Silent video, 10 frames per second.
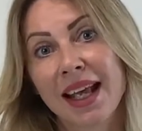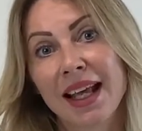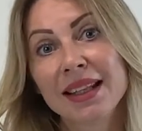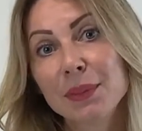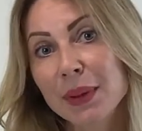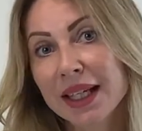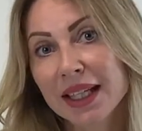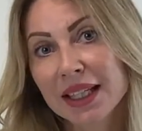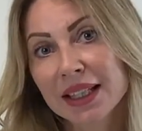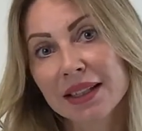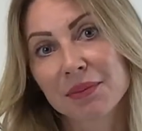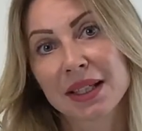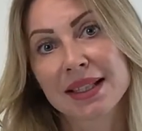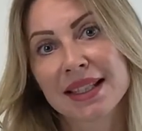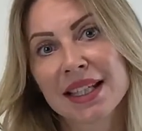At the beginning,
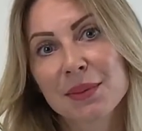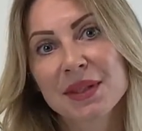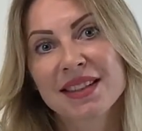it seems